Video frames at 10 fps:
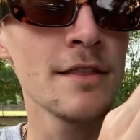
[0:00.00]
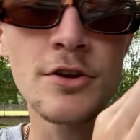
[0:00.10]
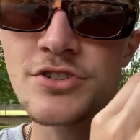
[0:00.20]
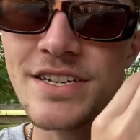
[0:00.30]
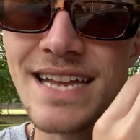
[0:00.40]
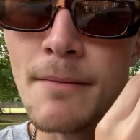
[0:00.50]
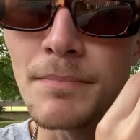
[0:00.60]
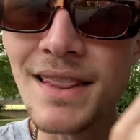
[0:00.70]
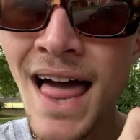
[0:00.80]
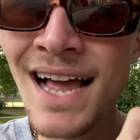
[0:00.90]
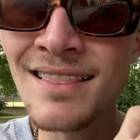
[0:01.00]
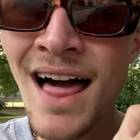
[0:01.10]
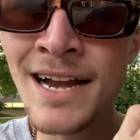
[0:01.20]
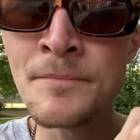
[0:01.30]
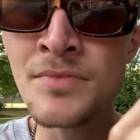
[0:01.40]
There's just a black
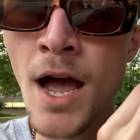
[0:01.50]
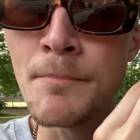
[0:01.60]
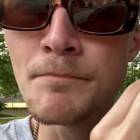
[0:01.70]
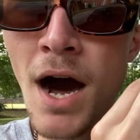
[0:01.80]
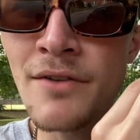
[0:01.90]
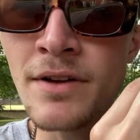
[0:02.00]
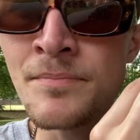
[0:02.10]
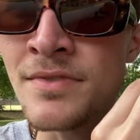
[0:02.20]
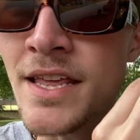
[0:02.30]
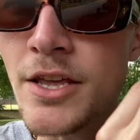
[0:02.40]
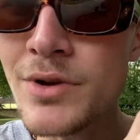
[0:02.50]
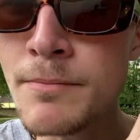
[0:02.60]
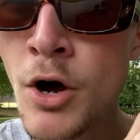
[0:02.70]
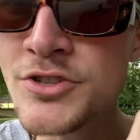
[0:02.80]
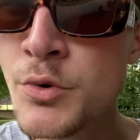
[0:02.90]
line above the
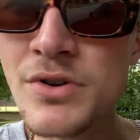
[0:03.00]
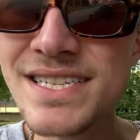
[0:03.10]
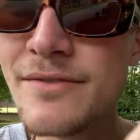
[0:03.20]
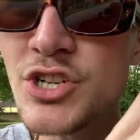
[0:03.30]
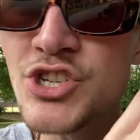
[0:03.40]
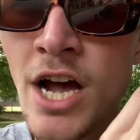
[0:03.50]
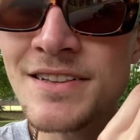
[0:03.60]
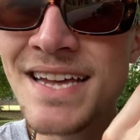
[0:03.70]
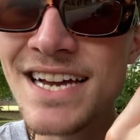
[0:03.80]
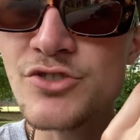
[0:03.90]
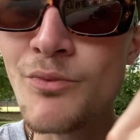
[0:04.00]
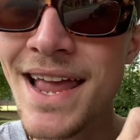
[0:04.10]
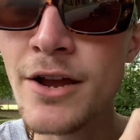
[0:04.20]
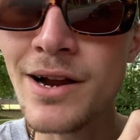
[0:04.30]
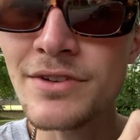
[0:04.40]
Uniball 207 gel text
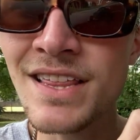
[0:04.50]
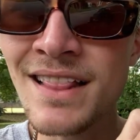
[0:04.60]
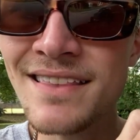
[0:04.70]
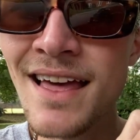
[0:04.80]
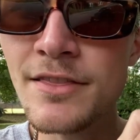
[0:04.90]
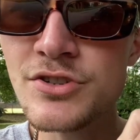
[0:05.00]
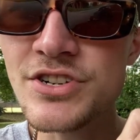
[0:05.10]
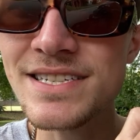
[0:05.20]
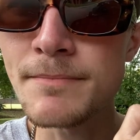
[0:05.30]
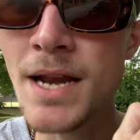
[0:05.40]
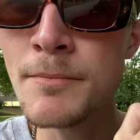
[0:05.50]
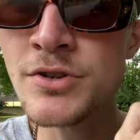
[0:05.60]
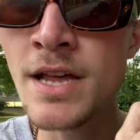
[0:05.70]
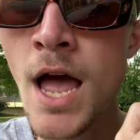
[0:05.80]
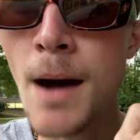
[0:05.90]
right here and everything like that, and there's just some
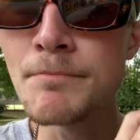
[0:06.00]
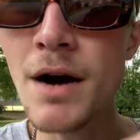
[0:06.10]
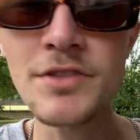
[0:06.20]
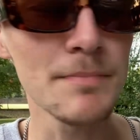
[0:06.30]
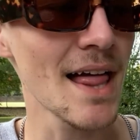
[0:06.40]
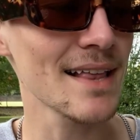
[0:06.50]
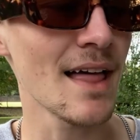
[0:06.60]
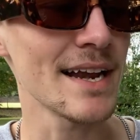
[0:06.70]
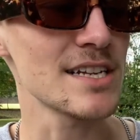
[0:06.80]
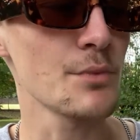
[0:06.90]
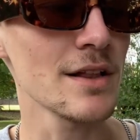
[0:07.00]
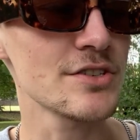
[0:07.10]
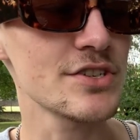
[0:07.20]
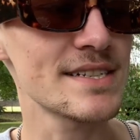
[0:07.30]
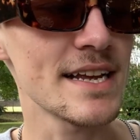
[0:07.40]
numbers above the black line as well.
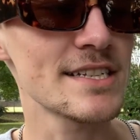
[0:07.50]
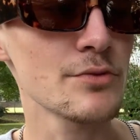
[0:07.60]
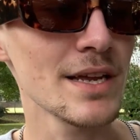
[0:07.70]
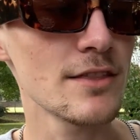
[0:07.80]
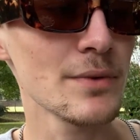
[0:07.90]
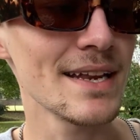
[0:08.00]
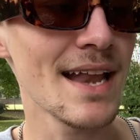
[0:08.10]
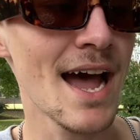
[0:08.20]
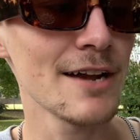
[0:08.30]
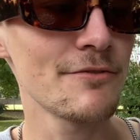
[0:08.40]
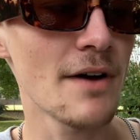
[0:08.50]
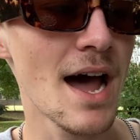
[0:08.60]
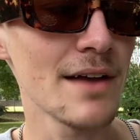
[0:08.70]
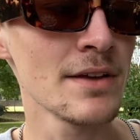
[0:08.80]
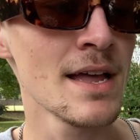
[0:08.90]
It just says
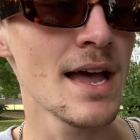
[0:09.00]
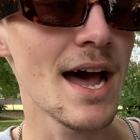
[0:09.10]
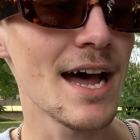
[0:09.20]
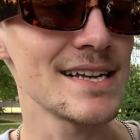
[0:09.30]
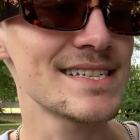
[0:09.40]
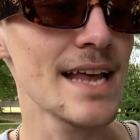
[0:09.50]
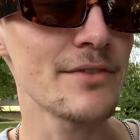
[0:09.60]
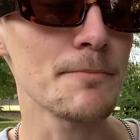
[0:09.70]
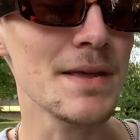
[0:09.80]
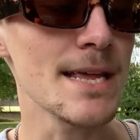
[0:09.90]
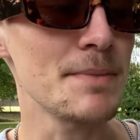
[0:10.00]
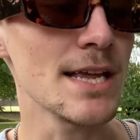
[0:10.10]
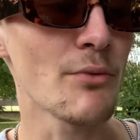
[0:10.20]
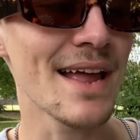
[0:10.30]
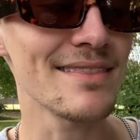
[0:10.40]
33957
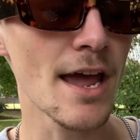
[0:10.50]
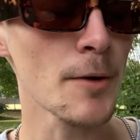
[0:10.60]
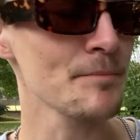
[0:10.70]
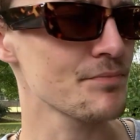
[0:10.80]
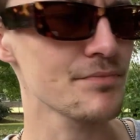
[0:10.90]
PP right there,